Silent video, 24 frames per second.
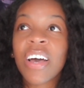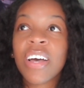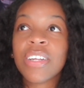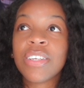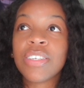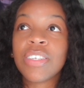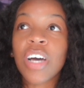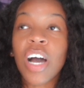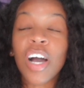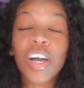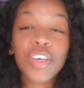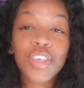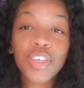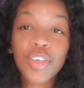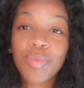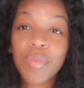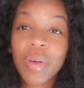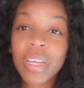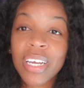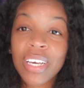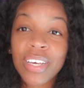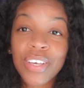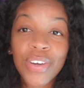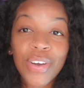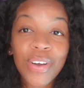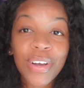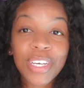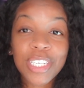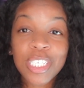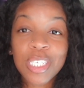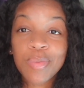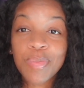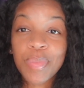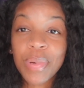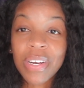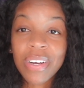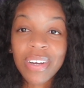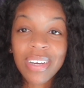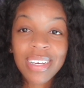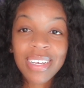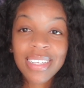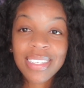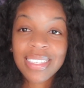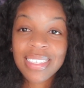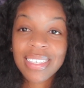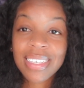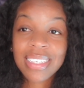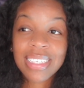documenting your
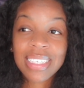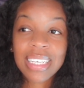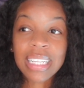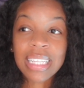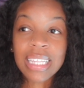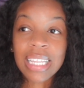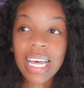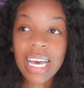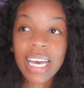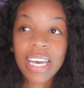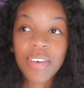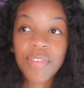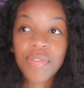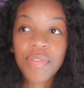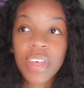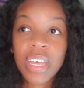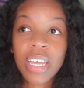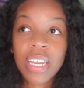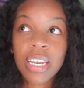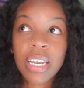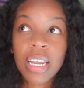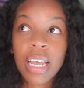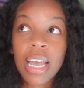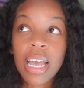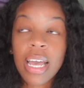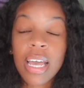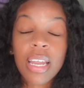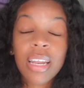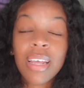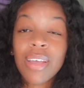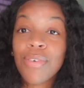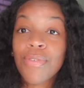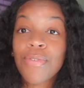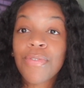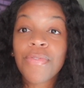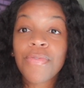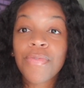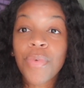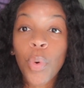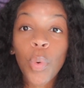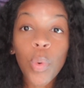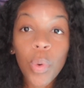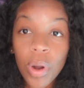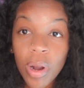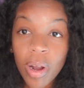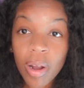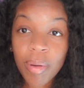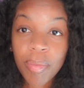experiences in life in any
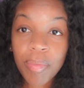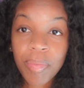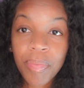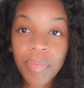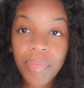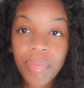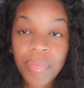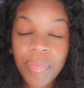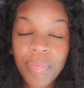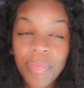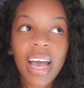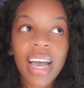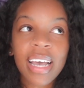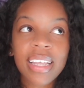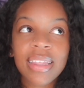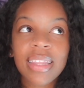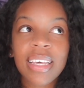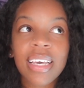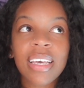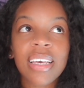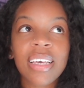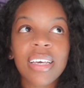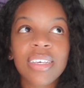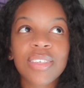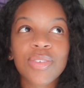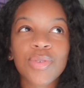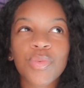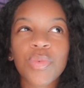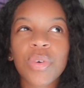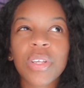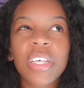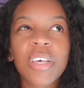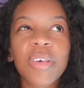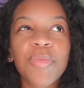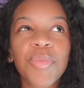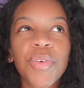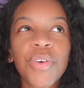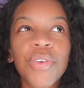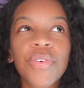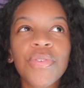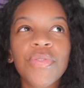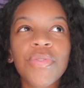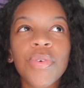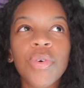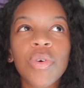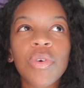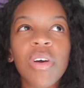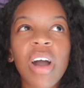form. I think is really
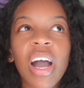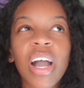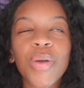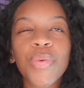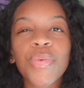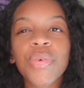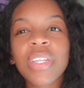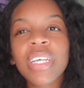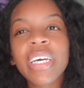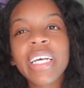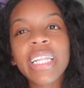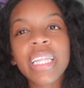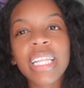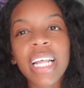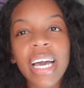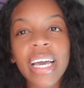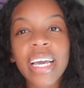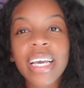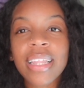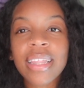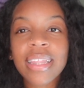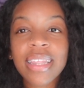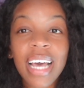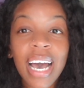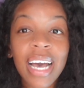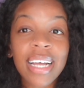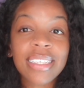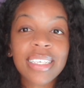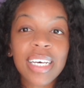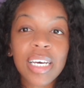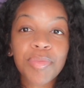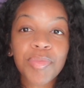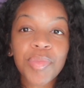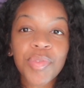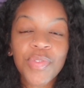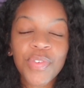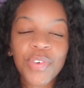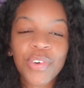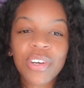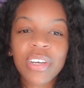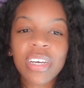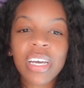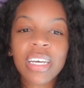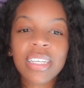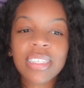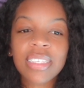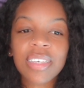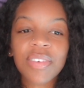beautiful. I really like that type of
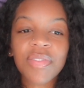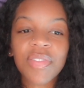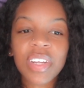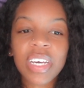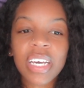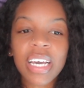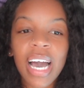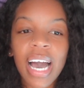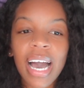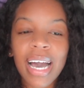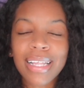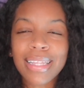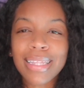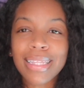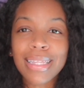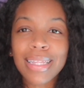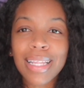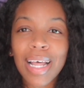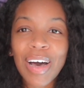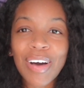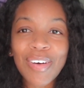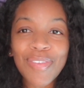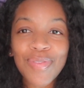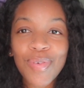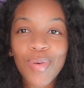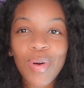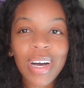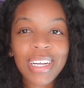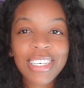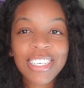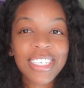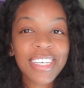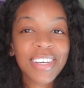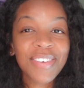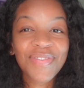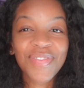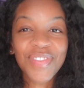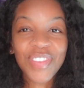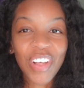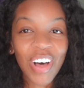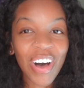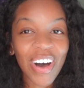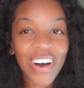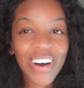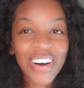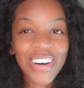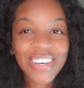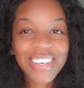creativity. I love watching
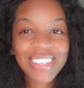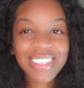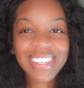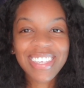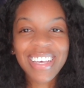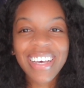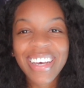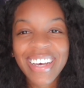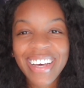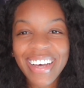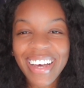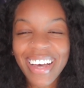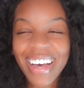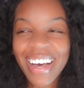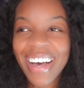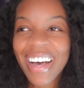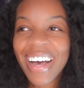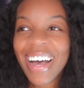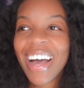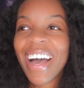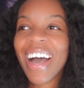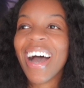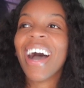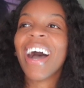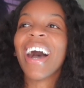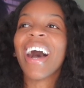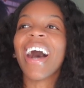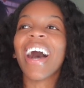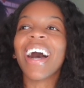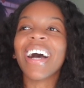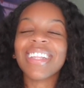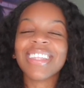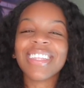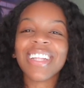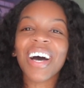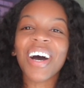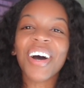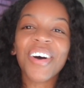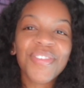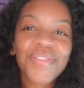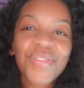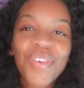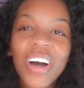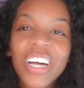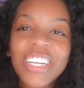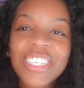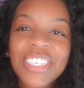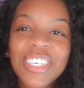vlogs. I love
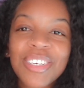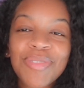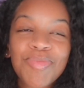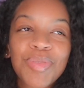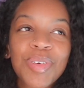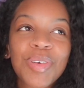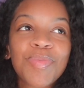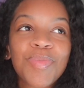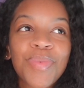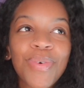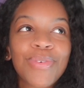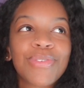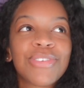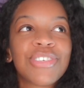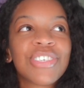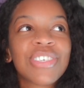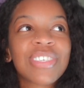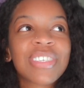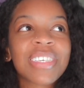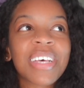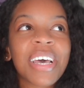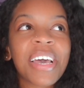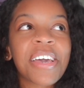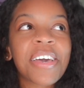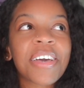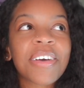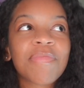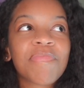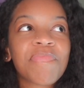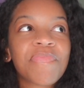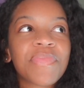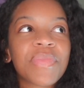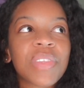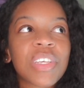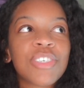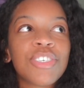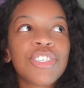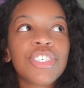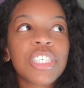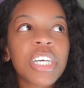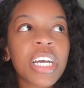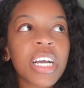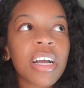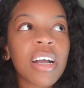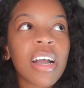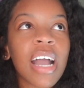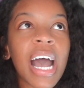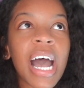watching people just like
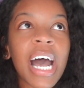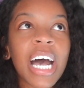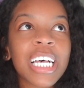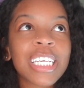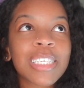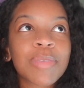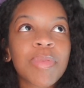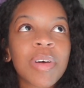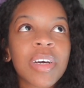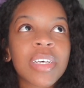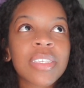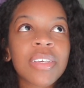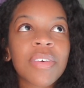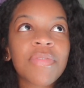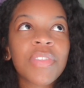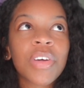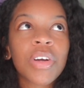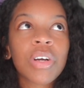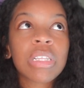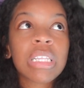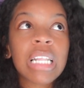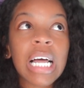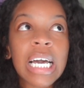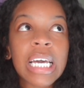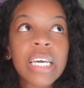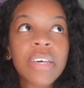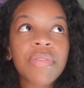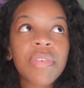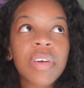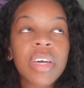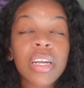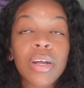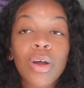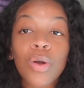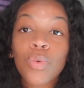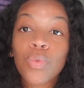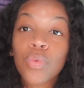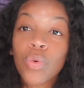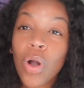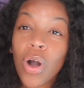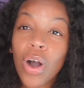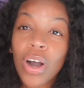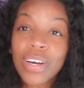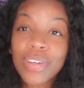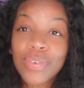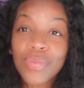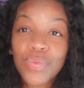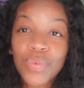share aspects of their life in a
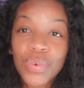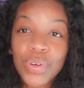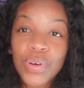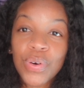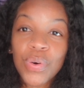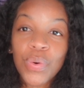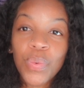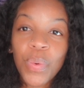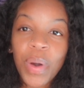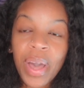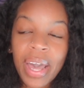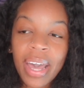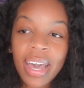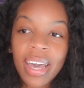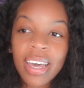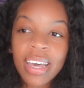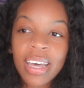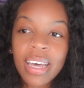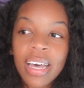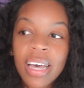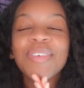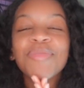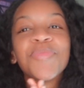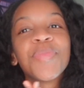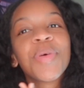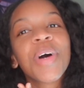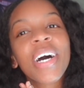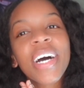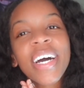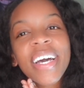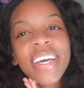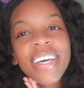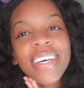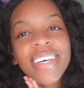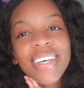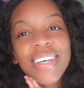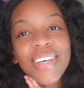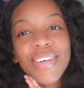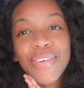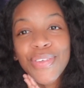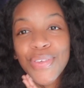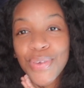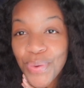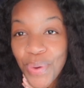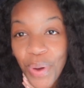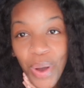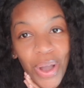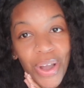raw and real way. But
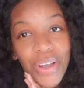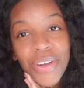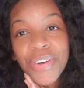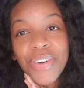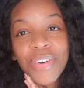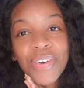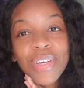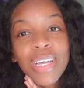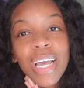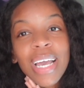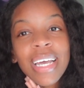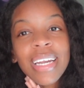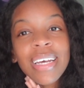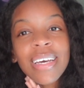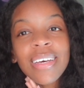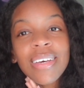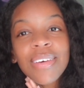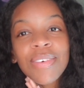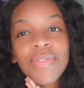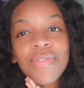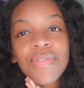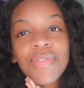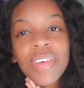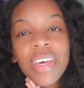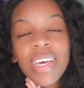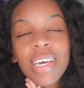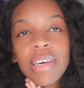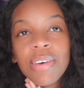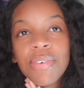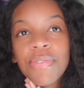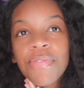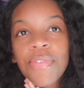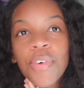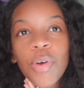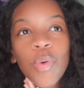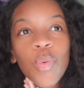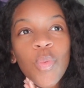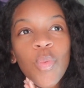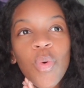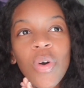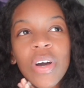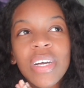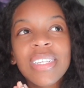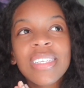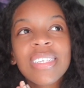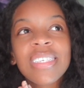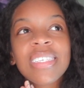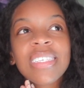you are creative. If for
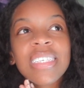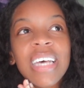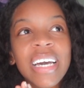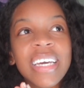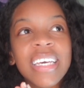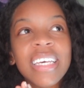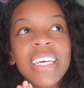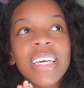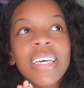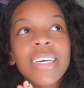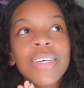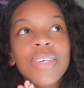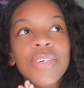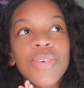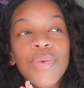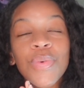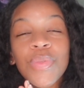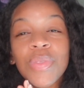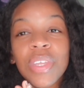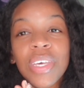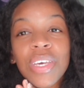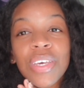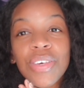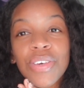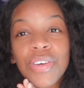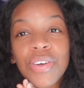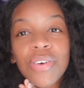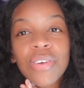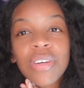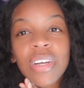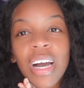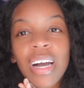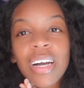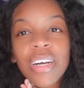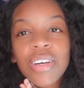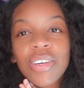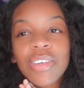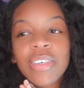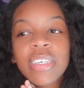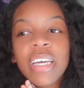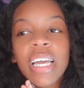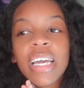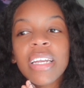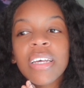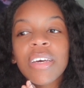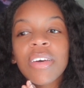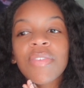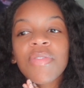1 second you think you're not
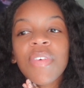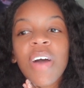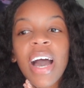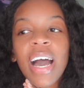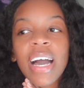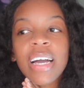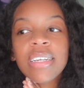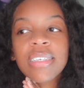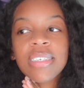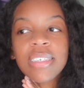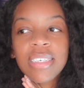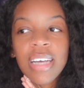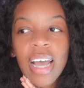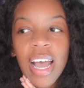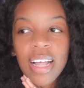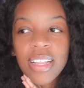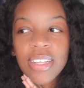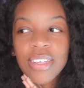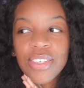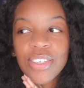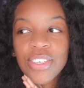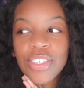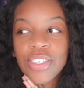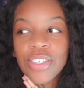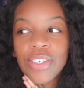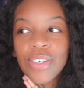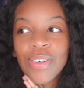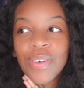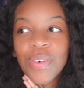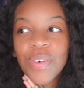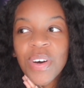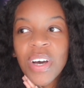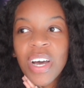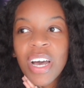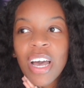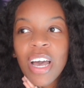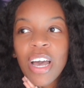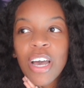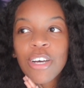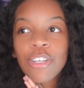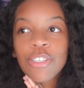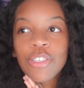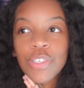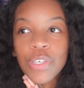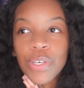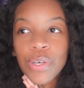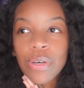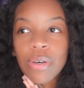creative, I challenge you
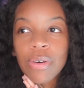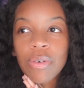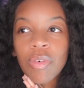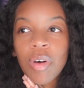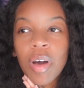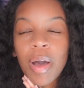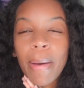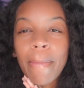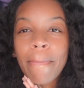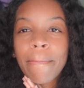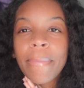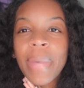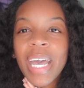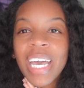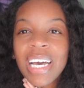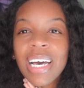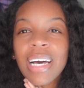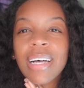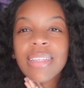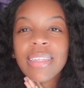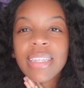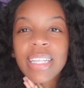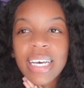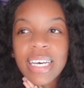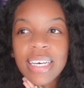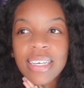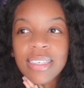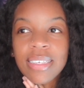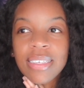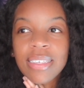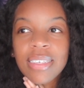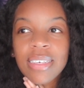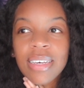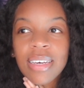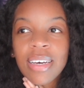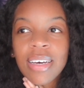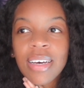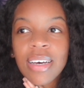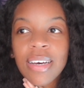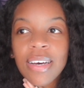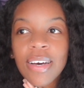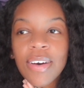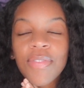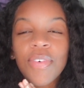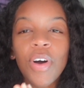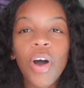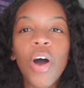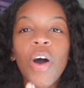to make a list
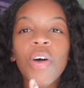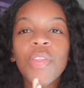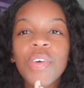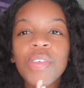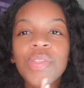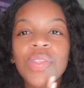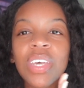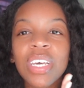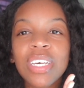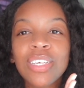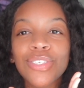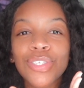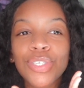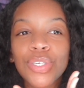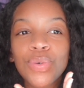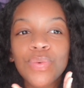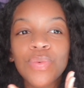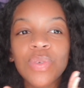of all the things you